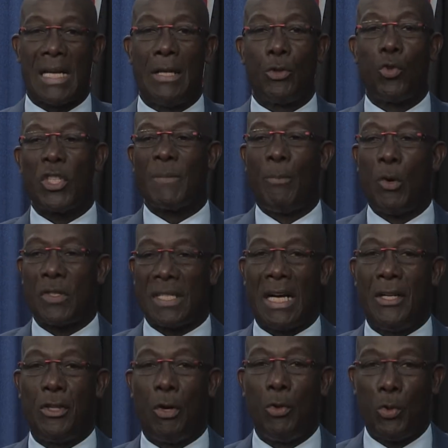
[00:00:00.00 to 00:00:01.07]
and those boats
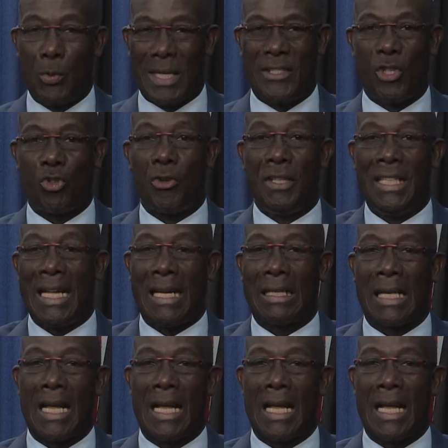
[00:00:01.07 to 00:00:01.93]
are now known as the Trinidad